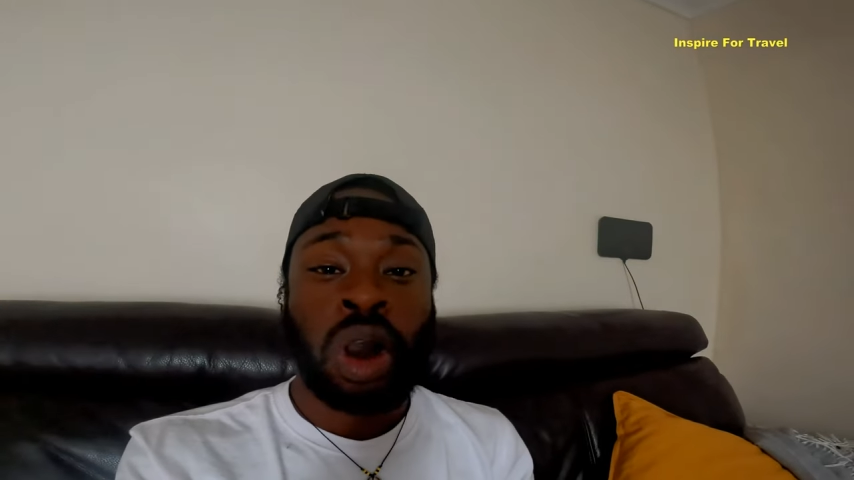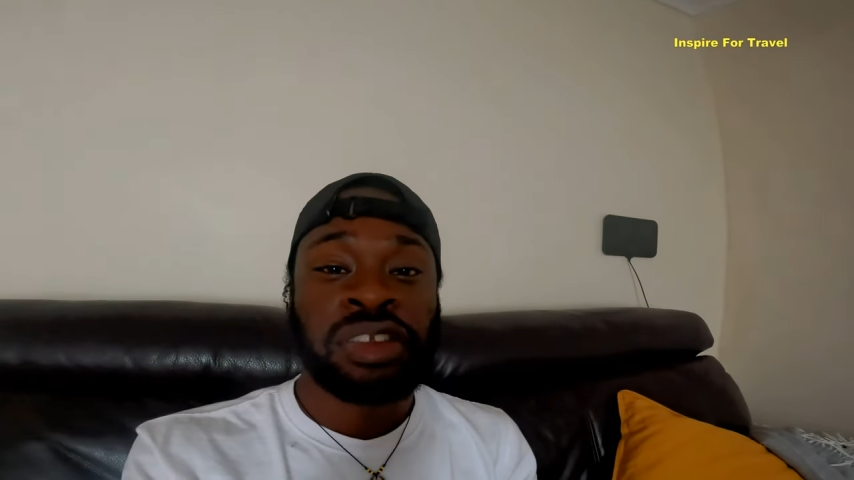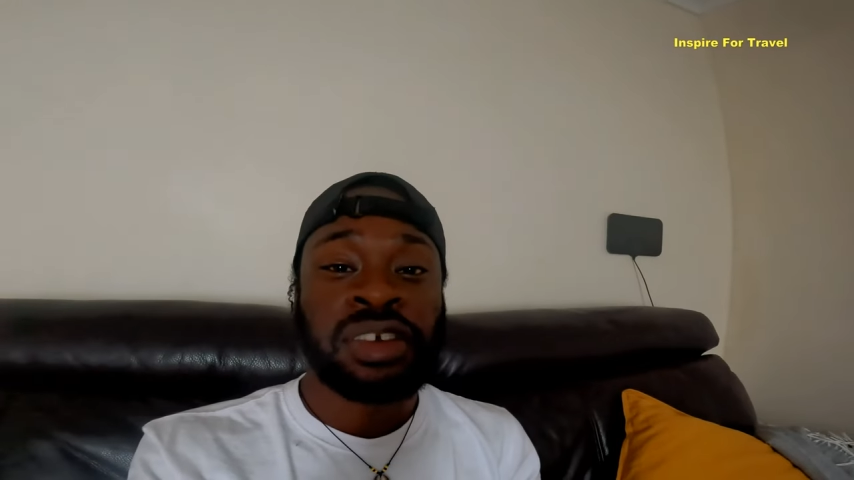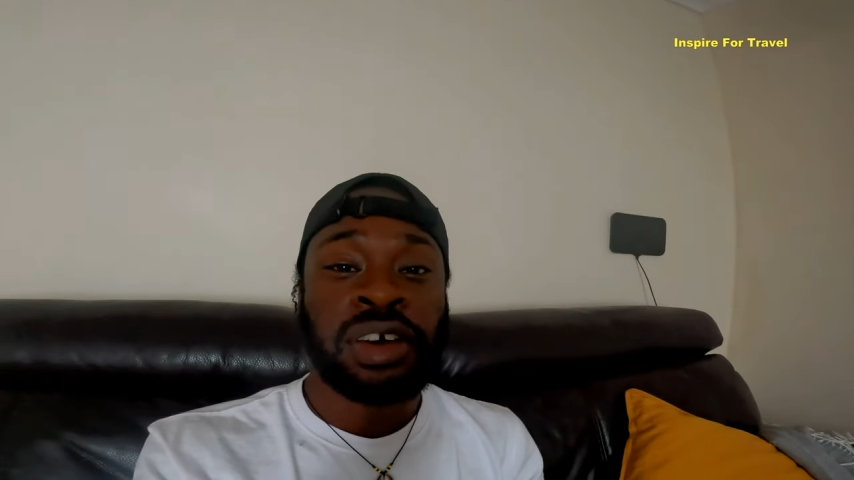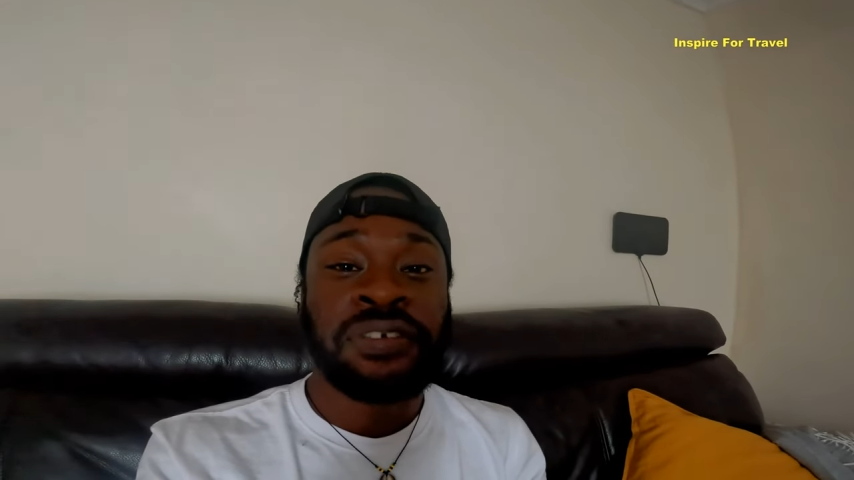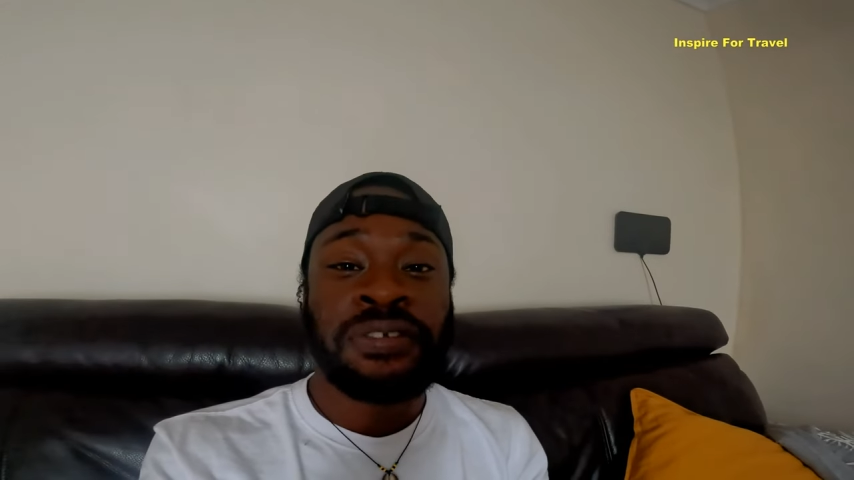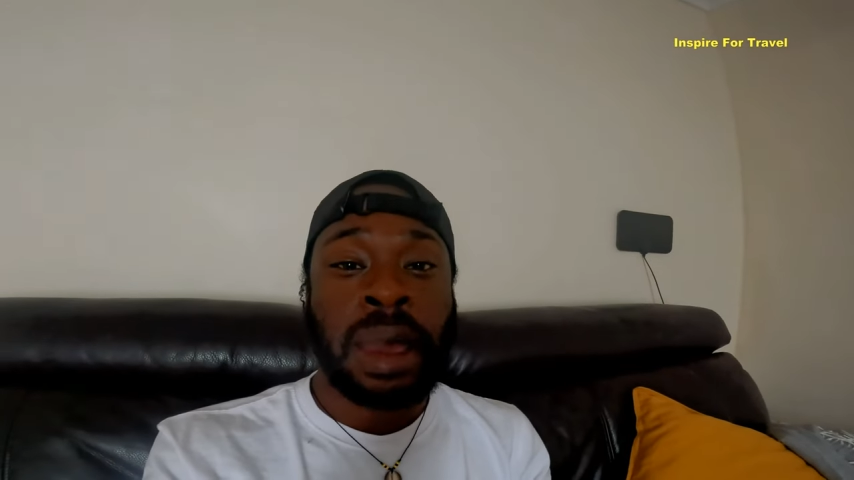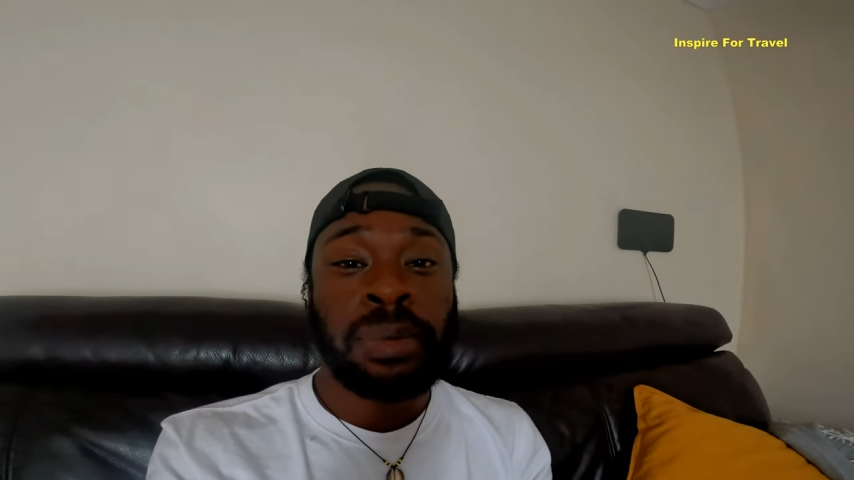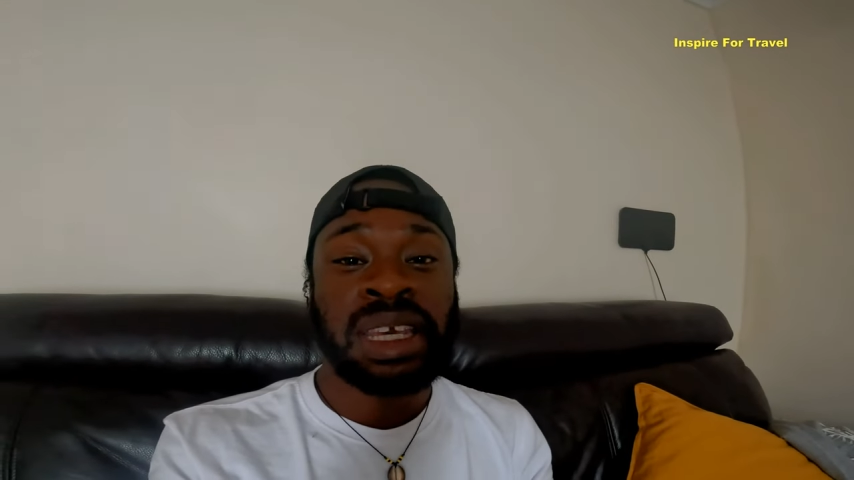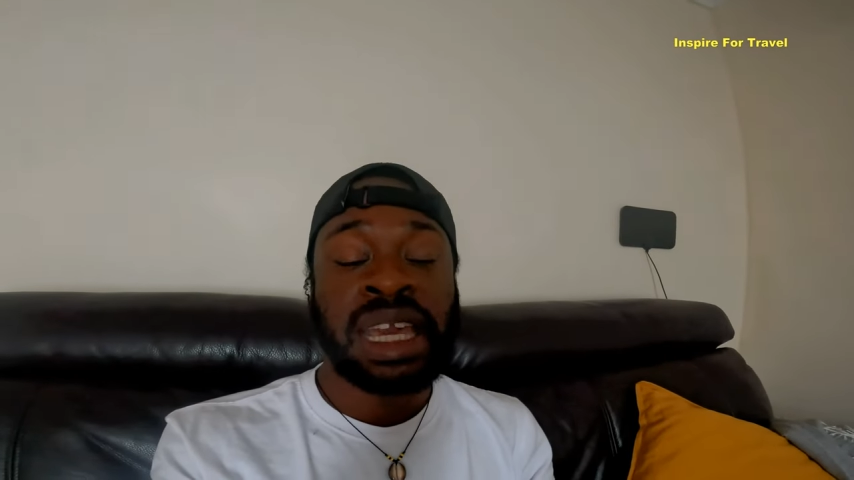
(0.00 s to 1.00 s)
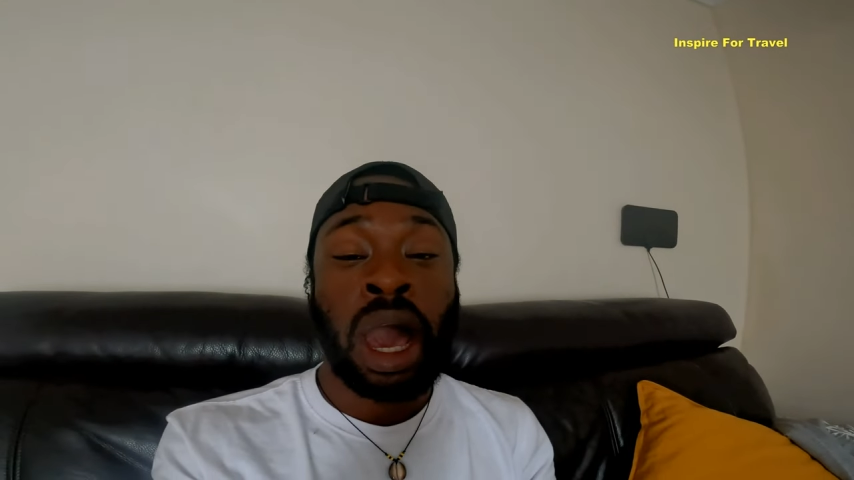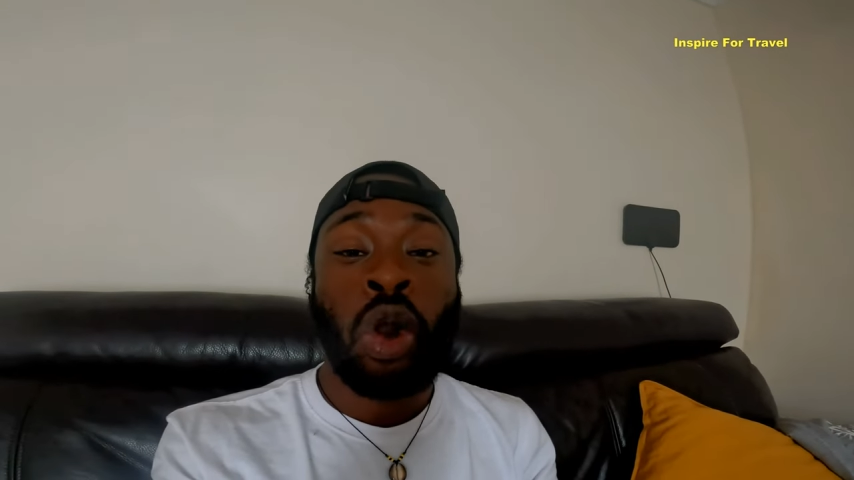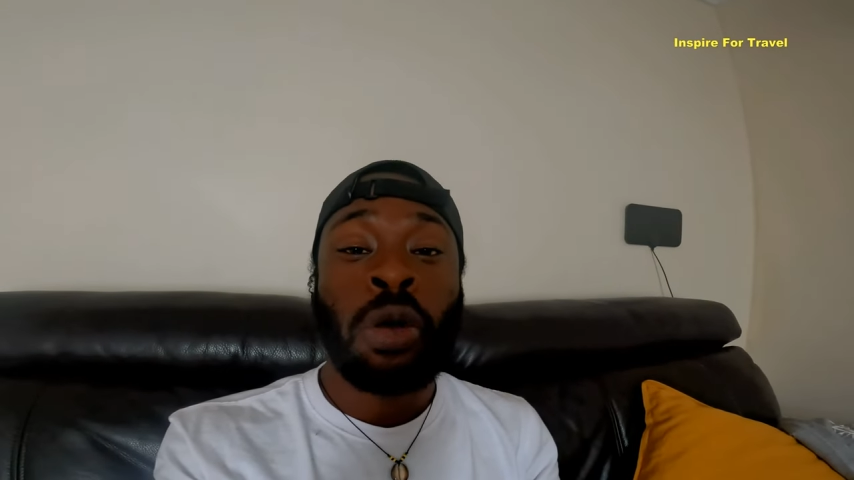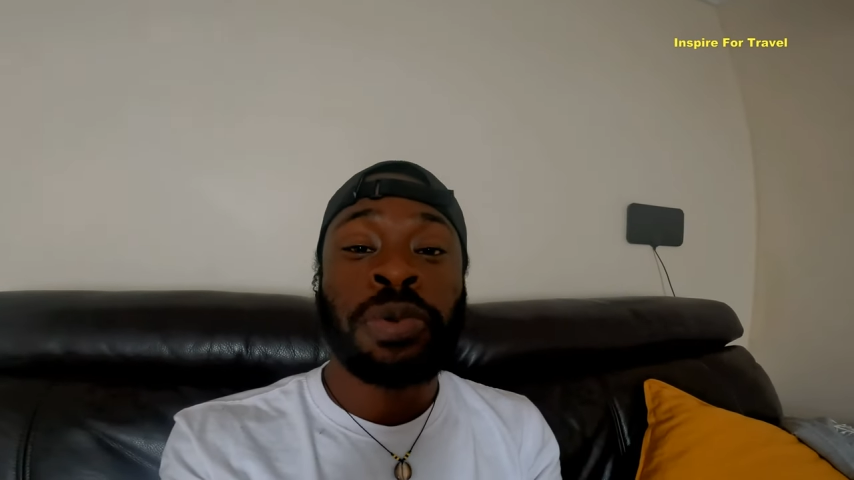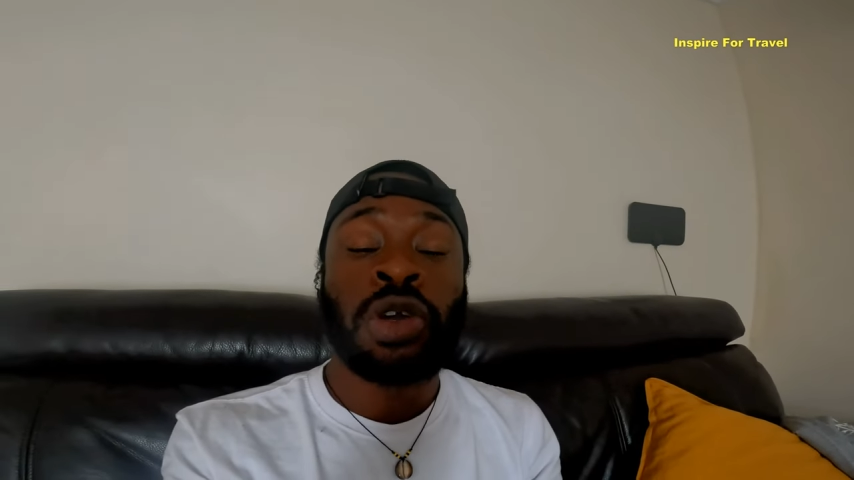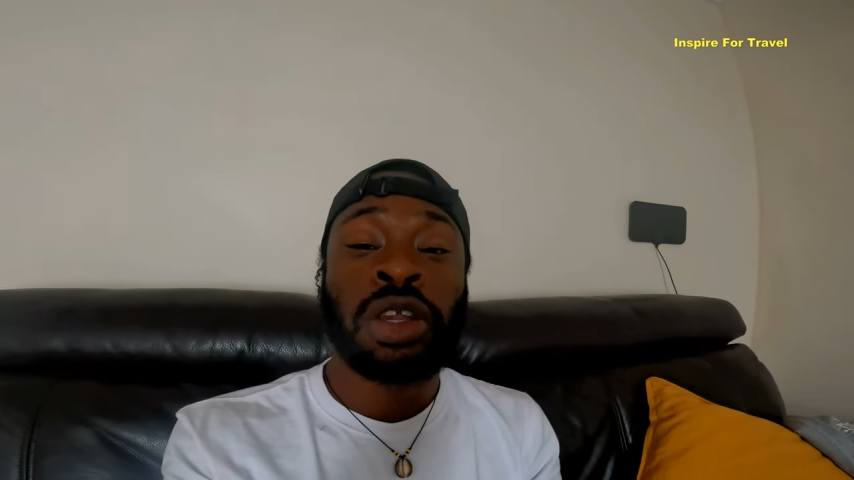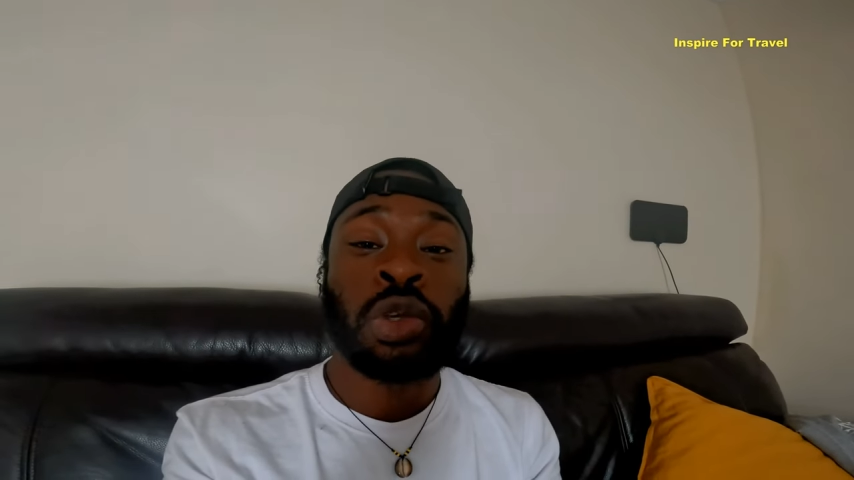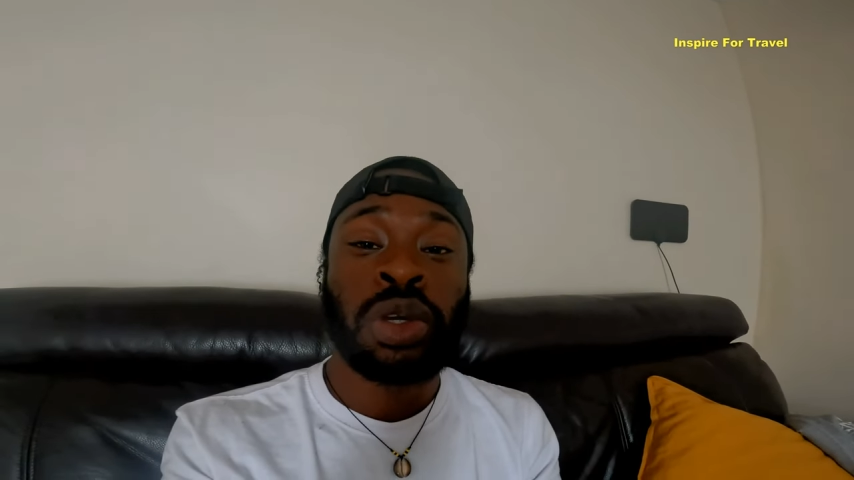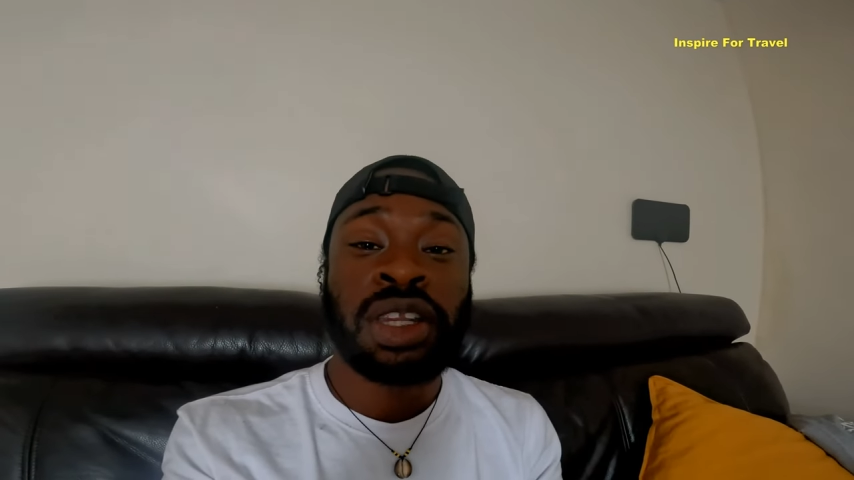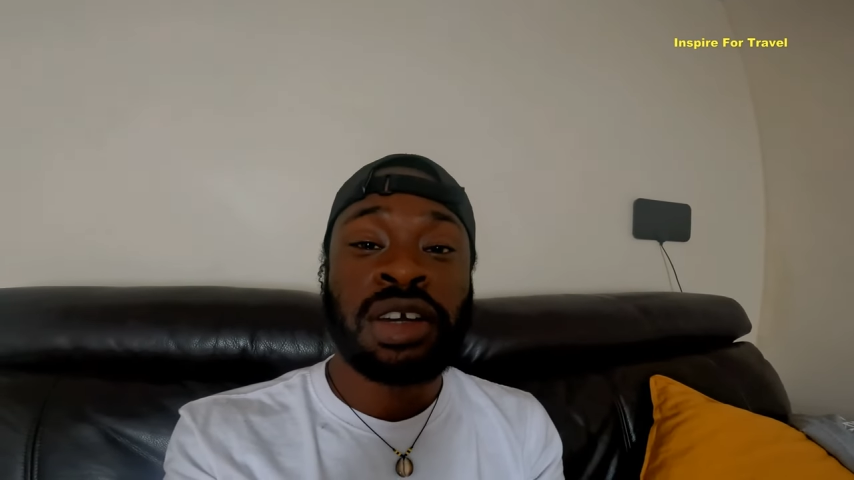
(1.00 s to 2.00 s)
What's good, family? I hope you are
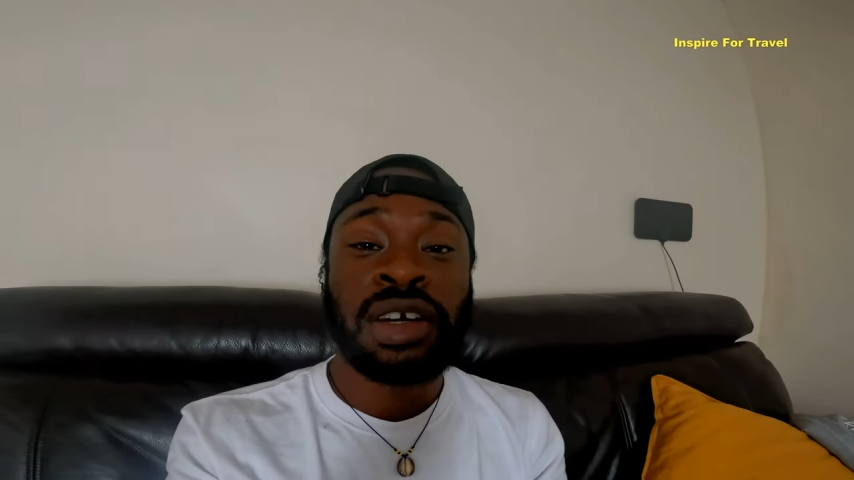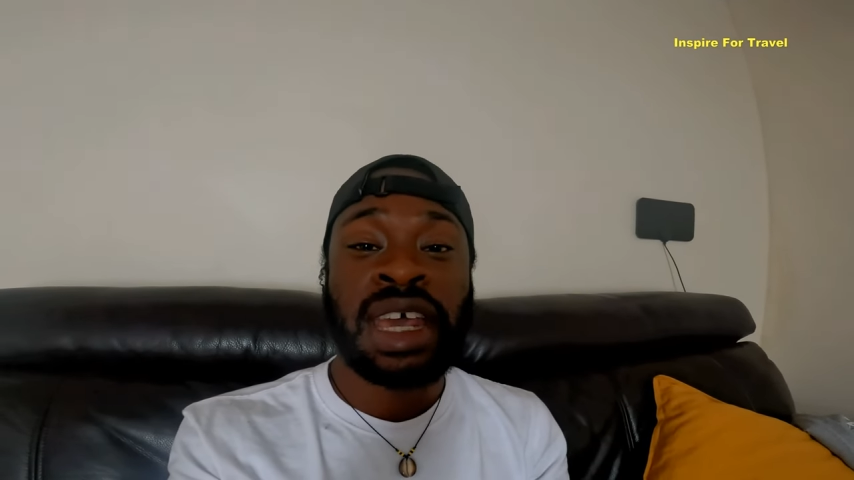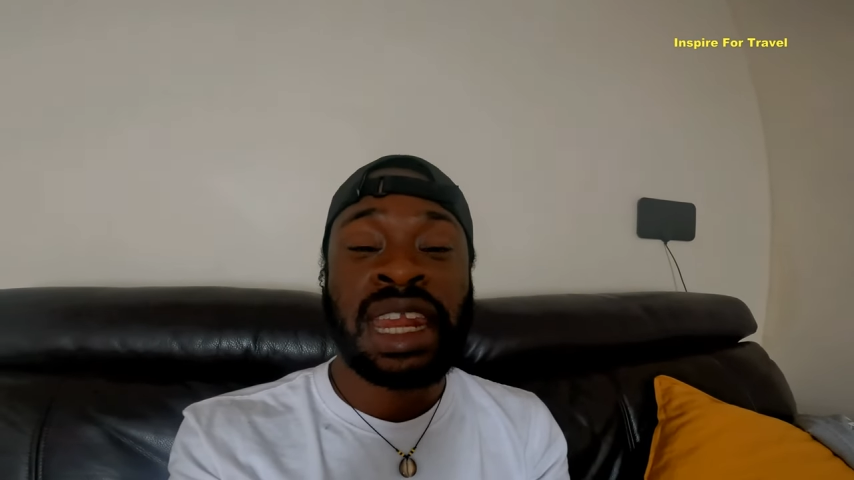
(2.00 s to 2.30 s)
doing good